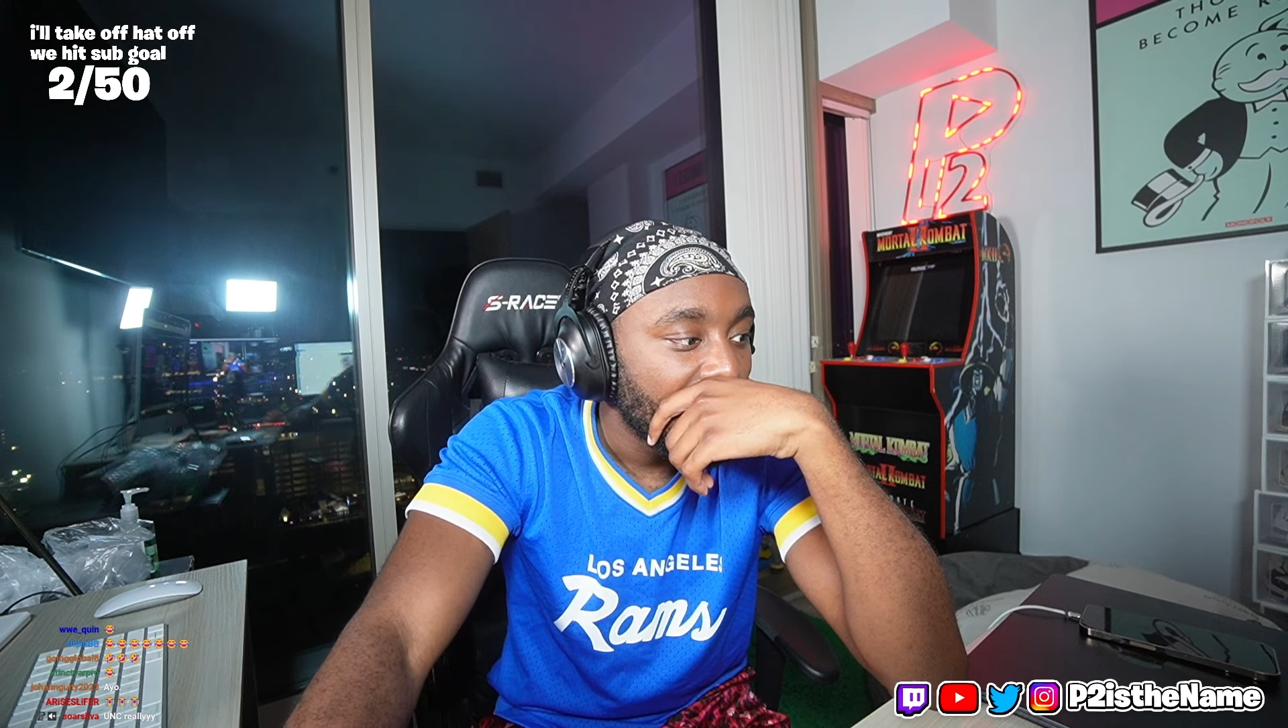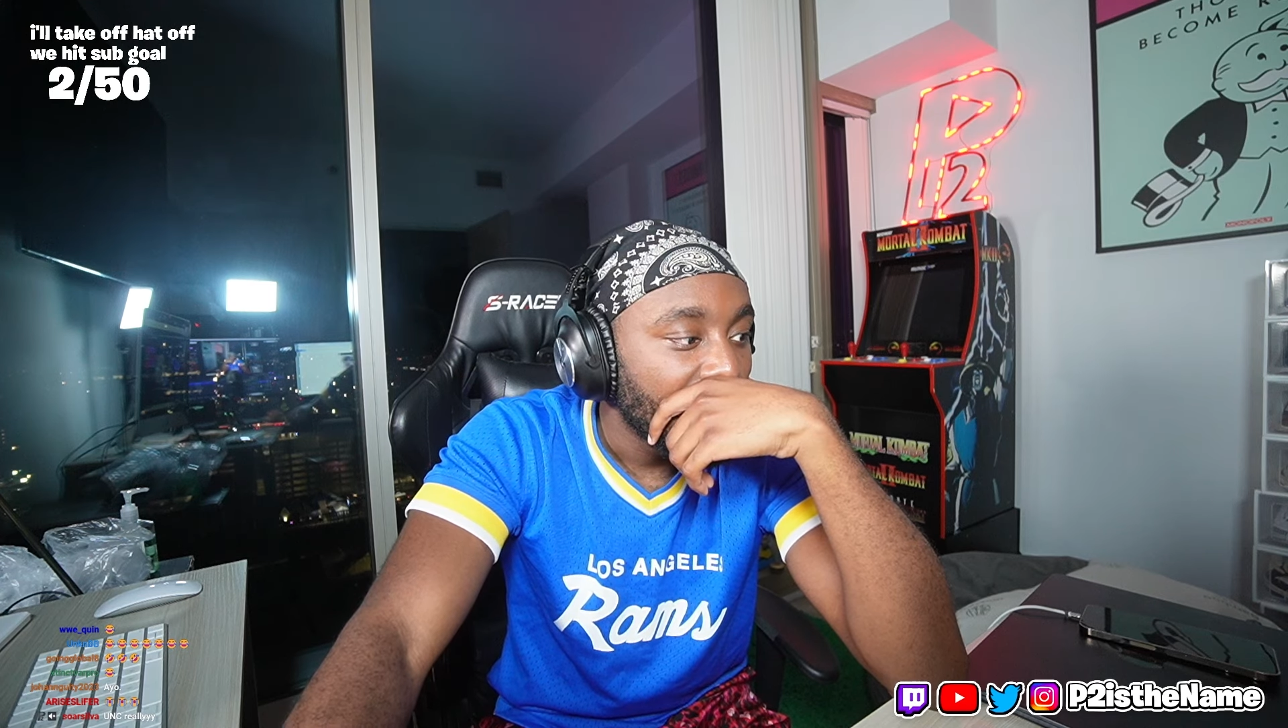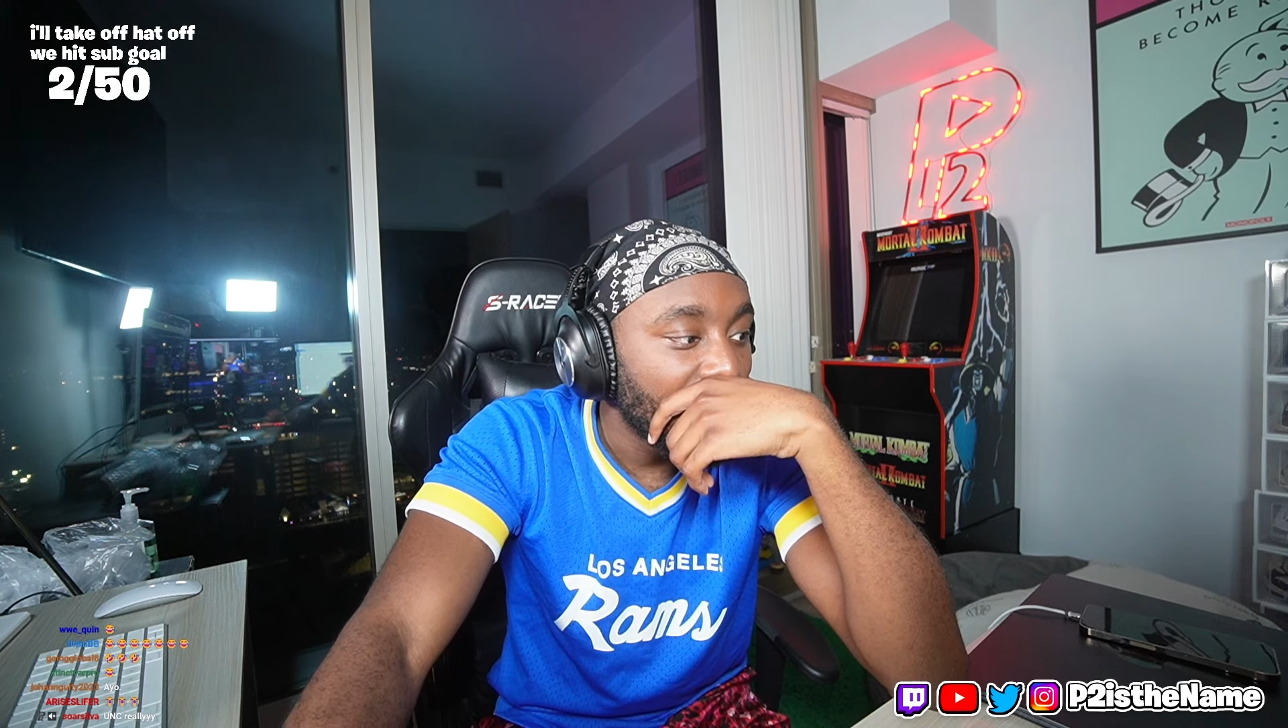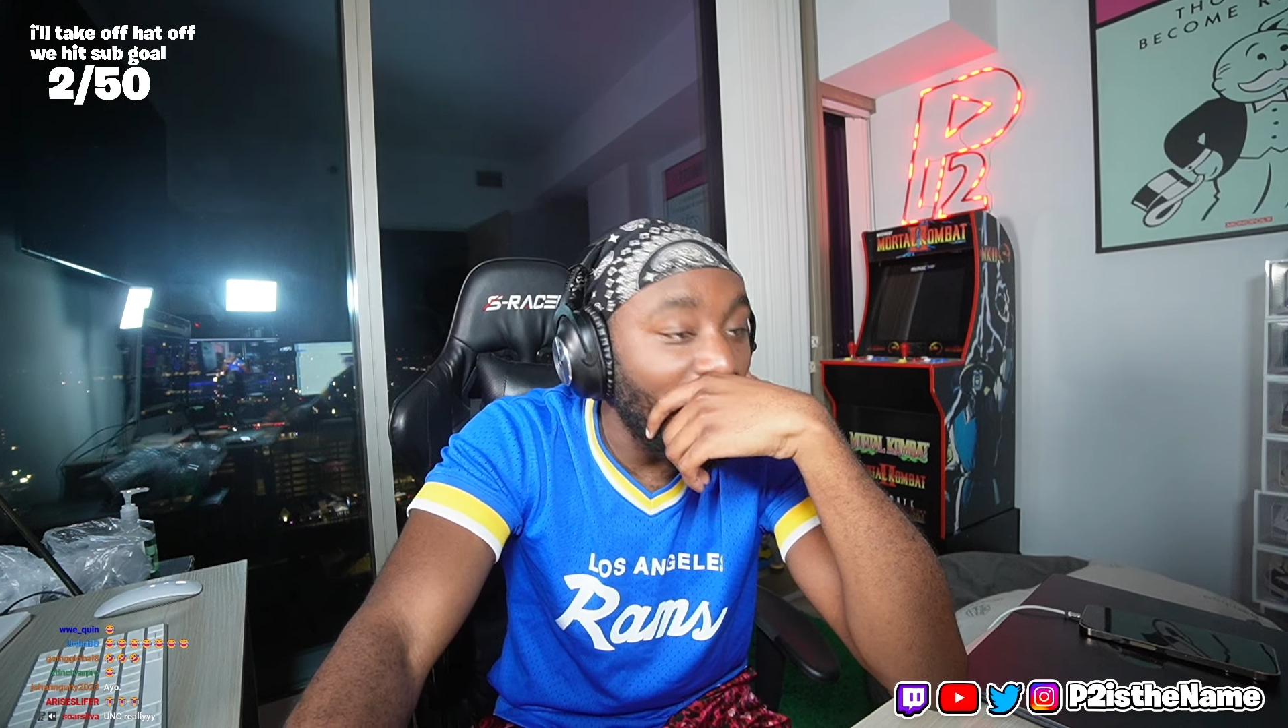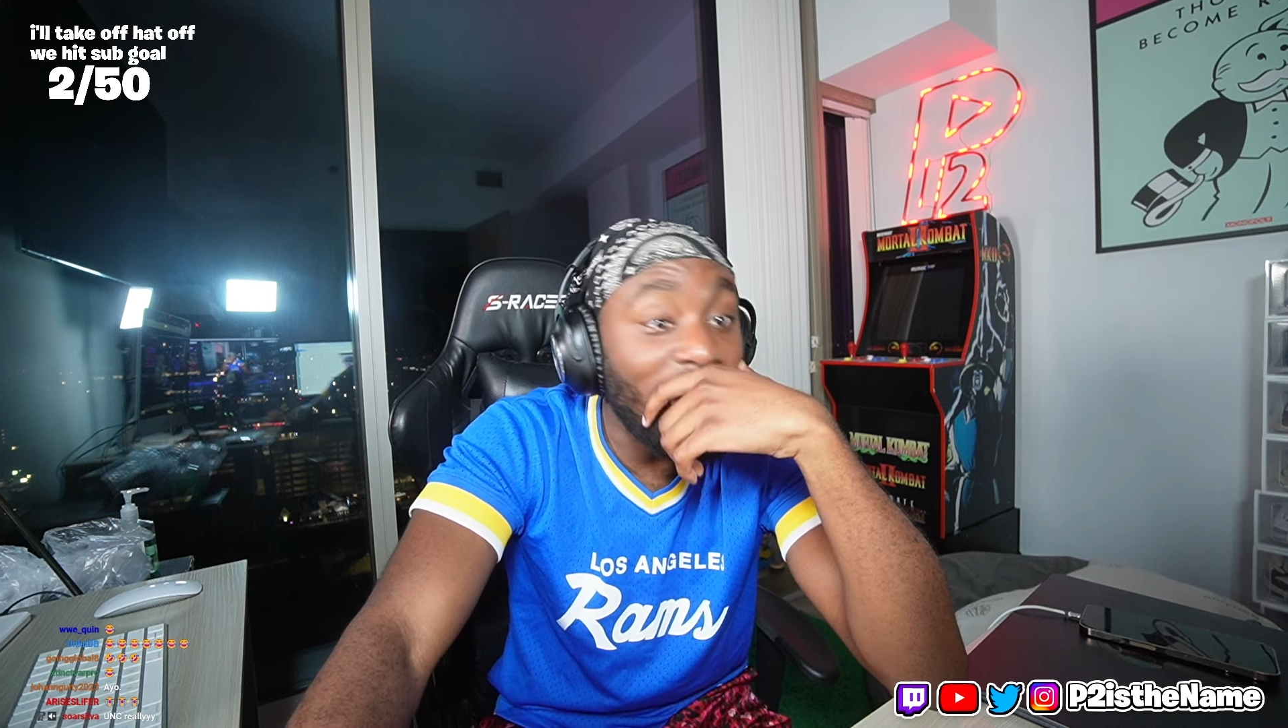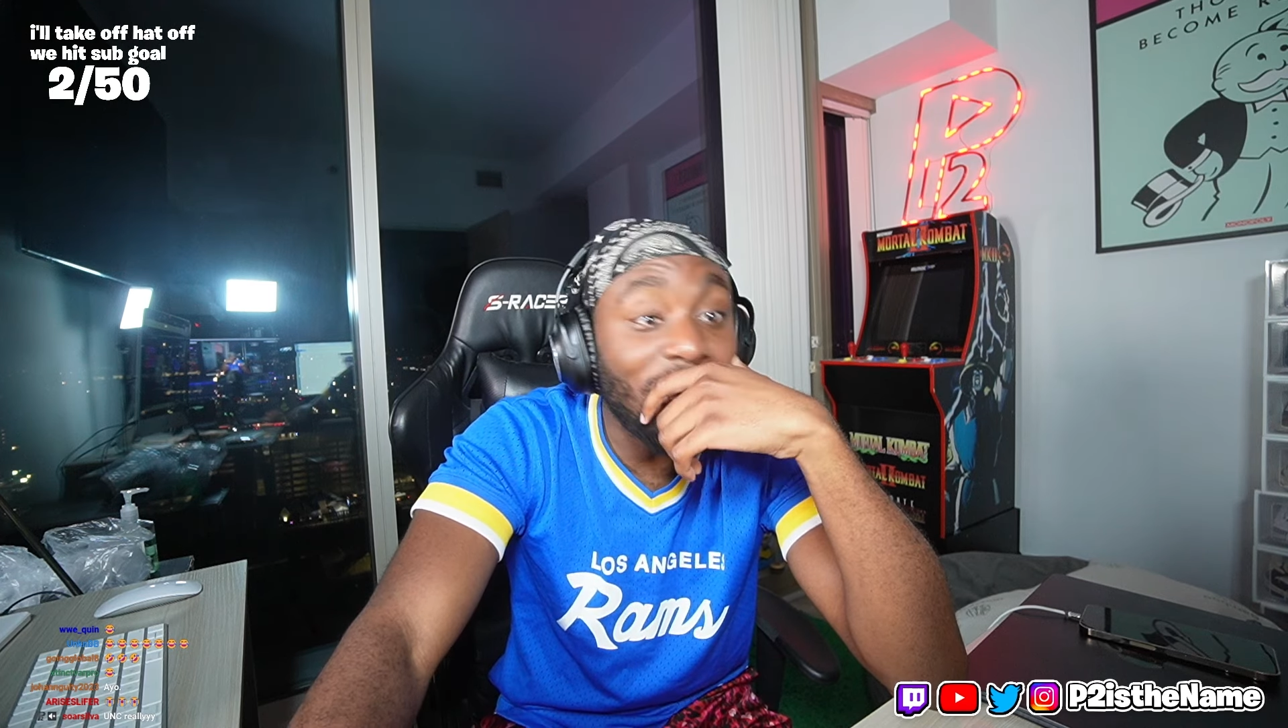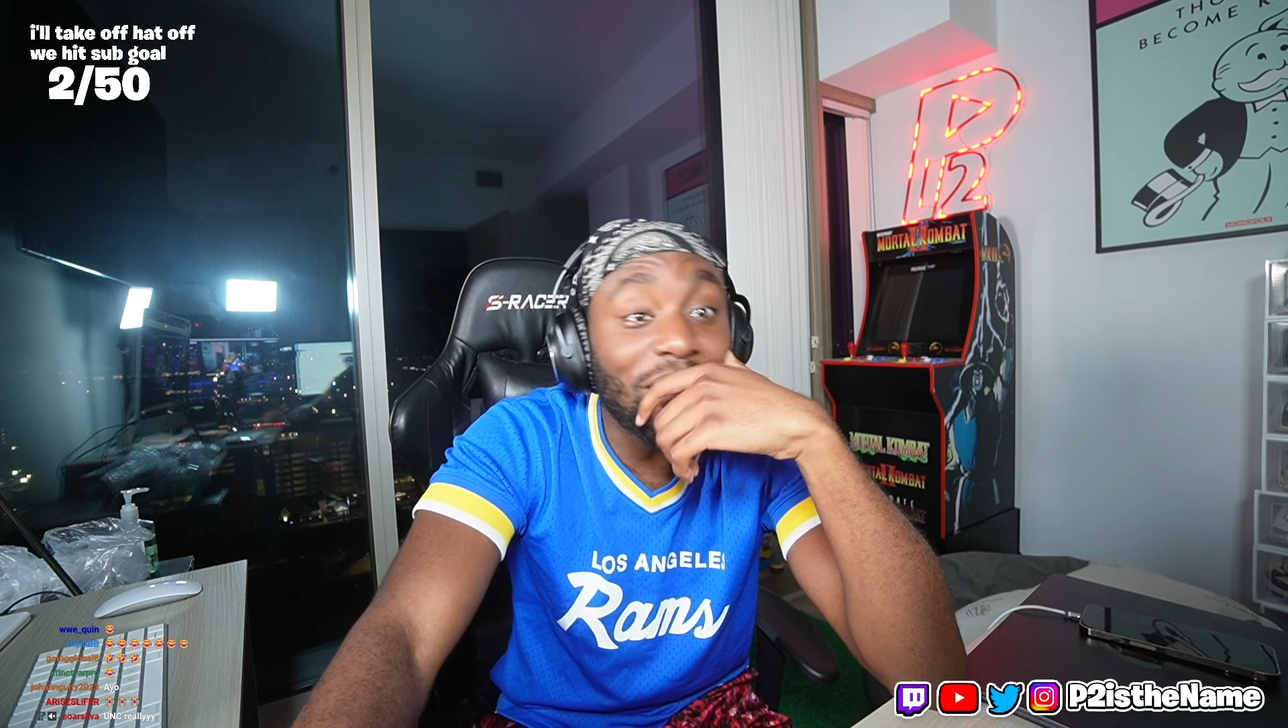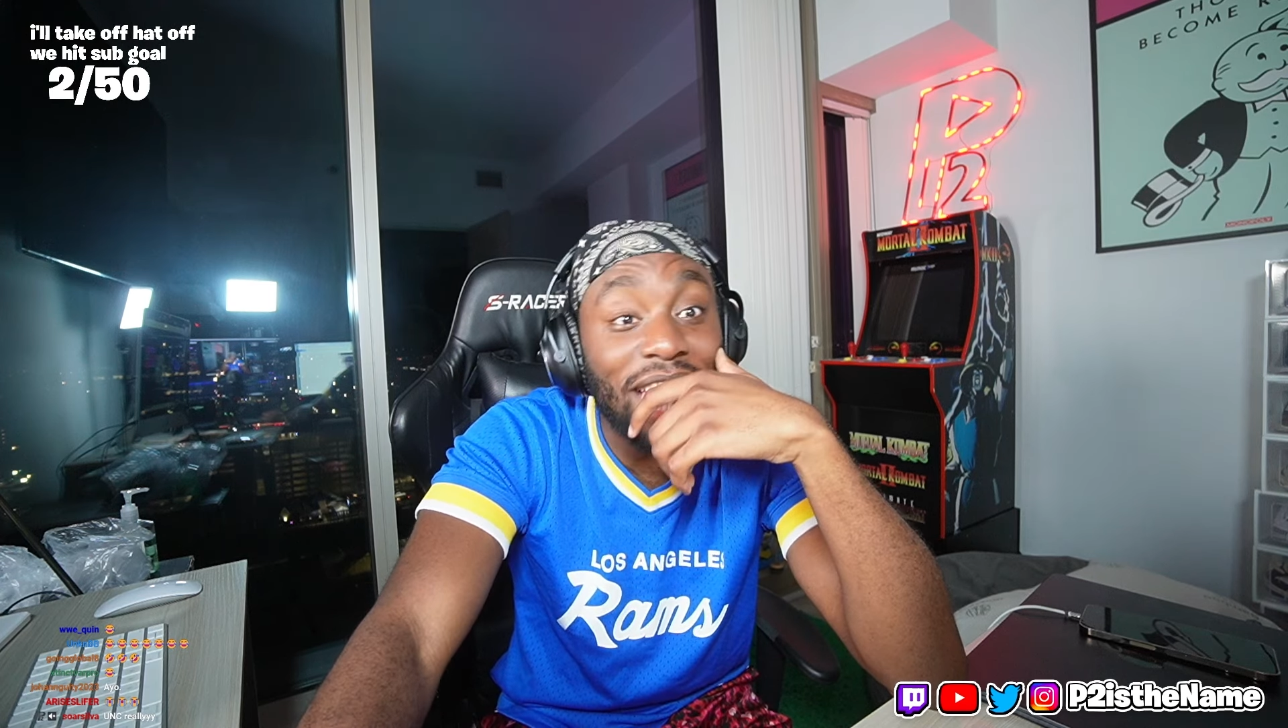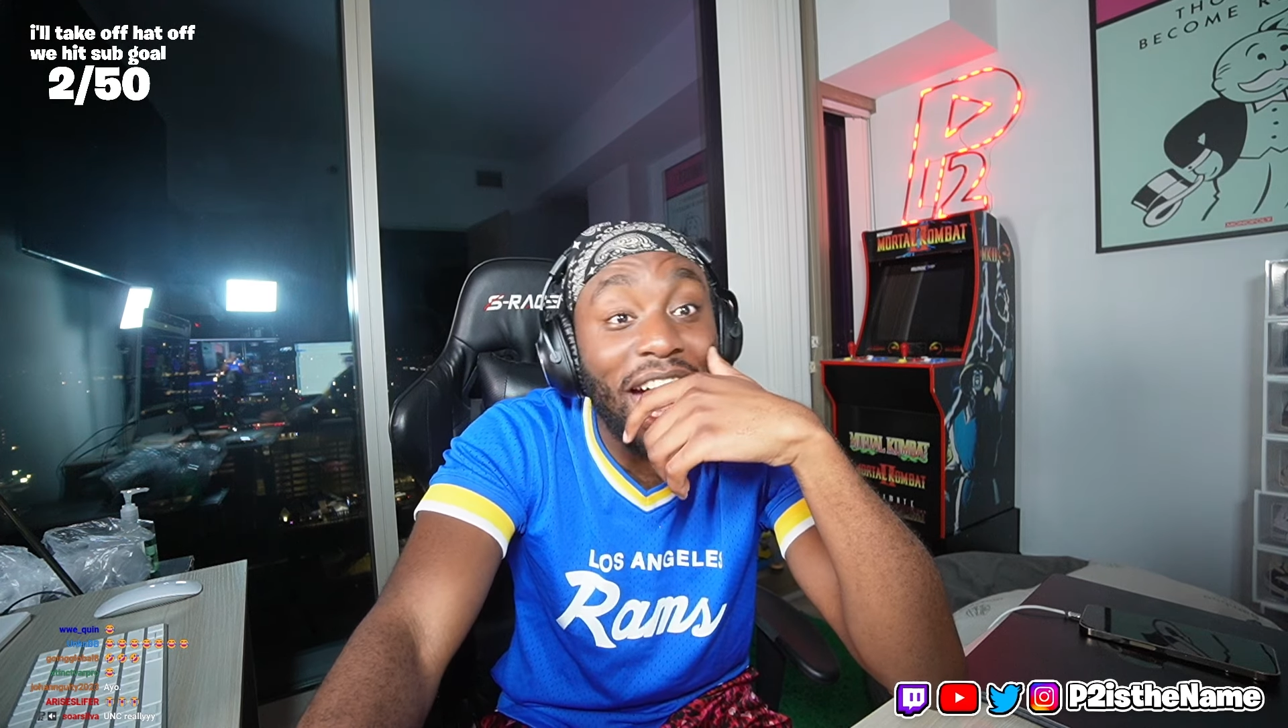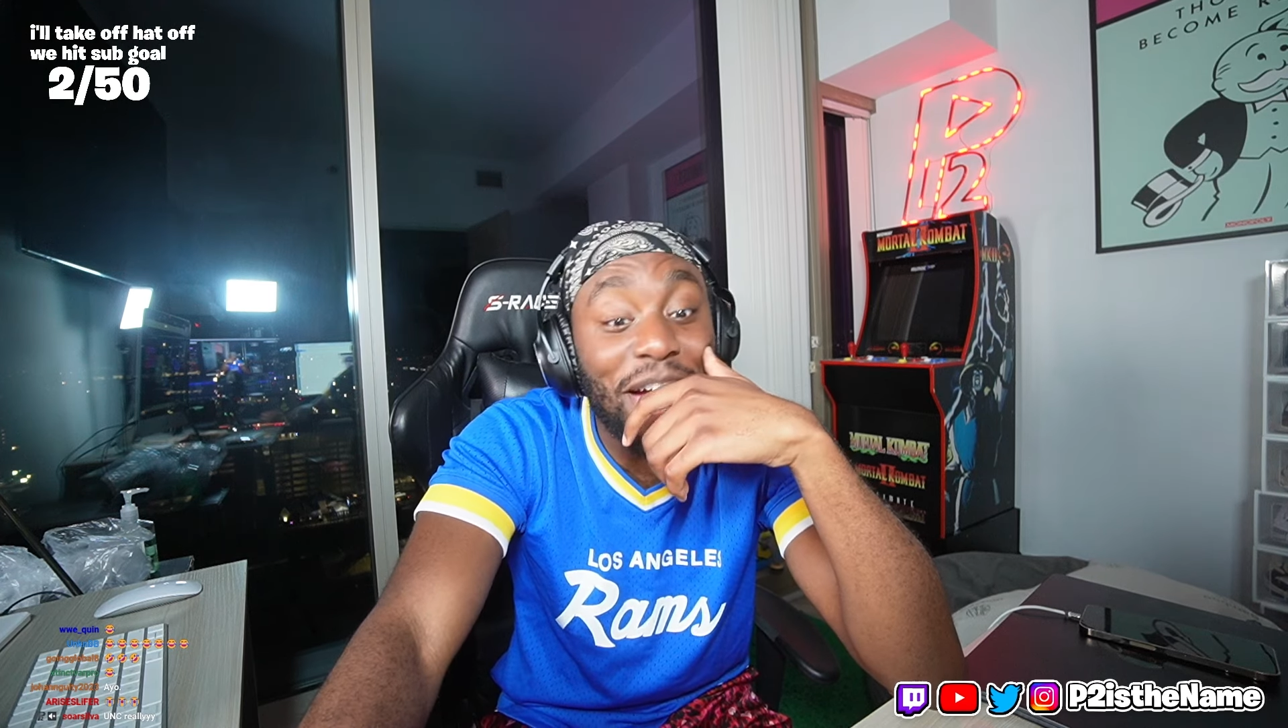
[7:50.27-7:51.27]
Bro, I ain't
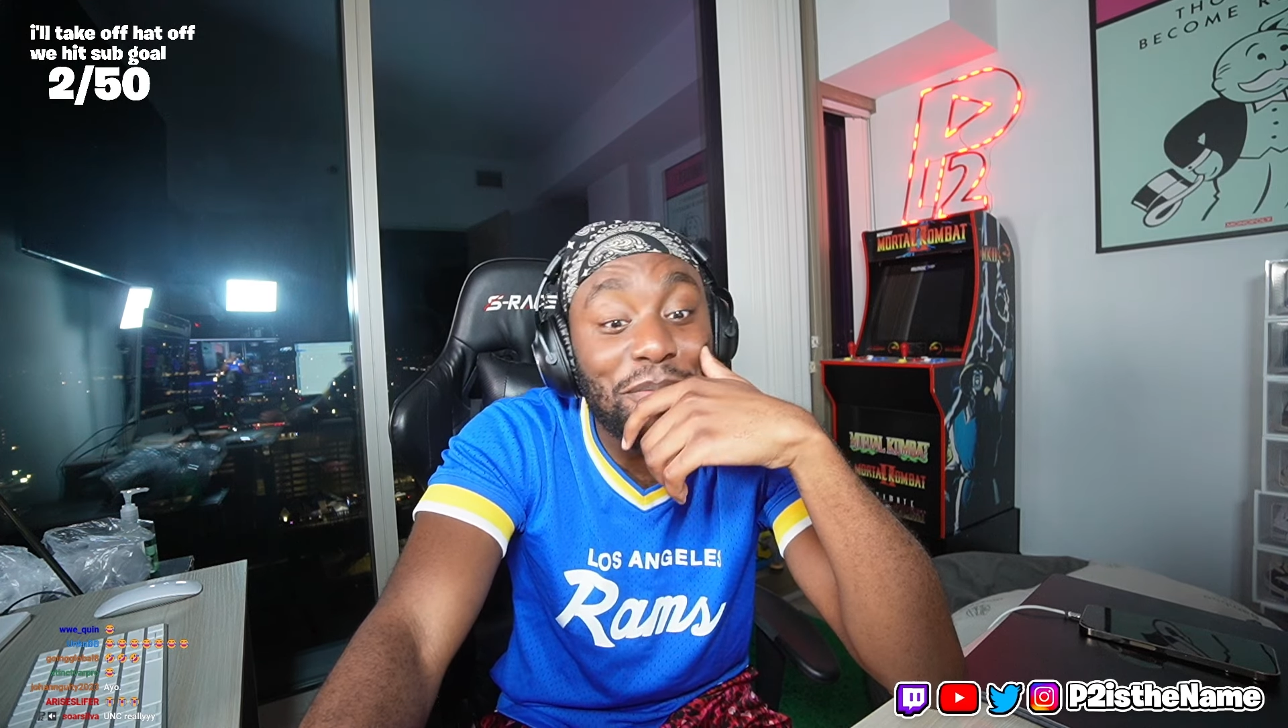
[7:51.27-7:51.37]
gonna lie,